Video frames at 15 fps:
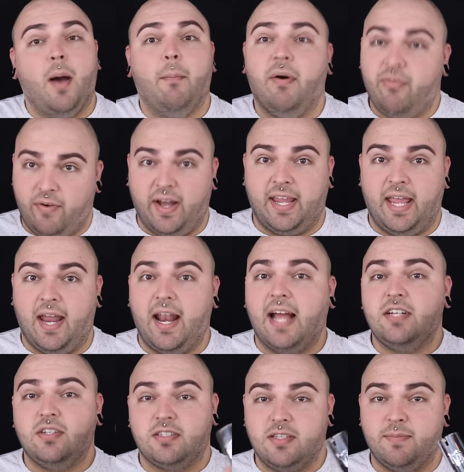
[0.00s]
But fuck it.
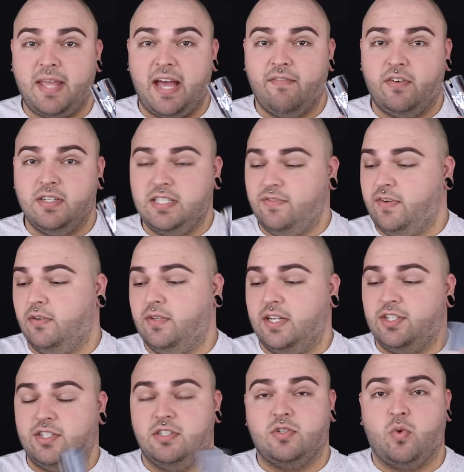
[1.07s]
I took some Kat Von D
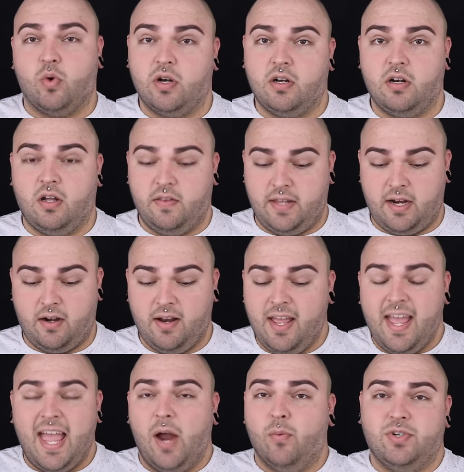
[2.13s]
foundation, squirted it on there,
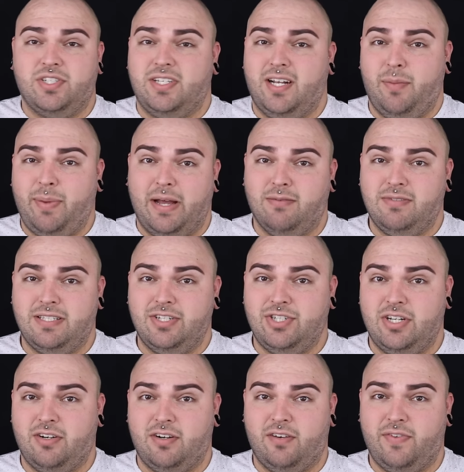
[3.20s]
and we're just going to pounce this
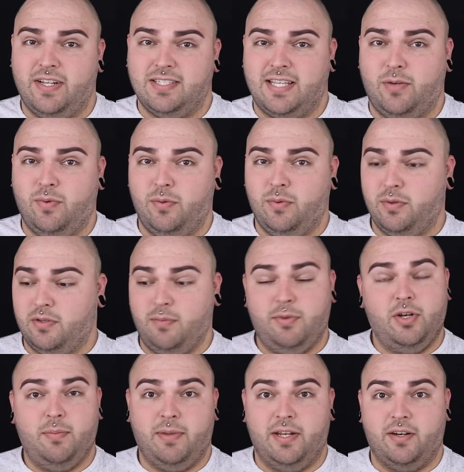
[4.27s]
shit on our face like we would with a
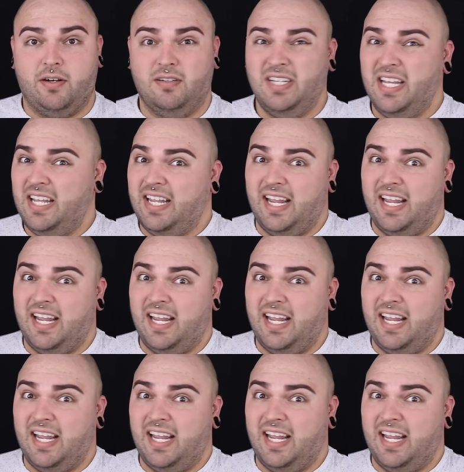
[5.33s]
beauty blender.